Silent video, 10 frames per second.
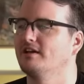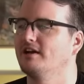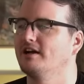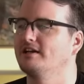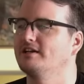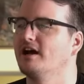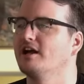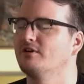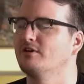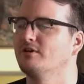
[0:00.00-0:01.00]
I got
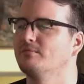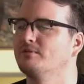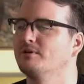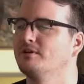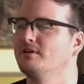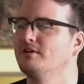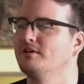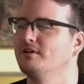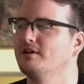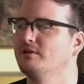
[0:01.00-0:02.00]
home.
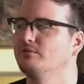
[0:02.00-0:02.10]
It was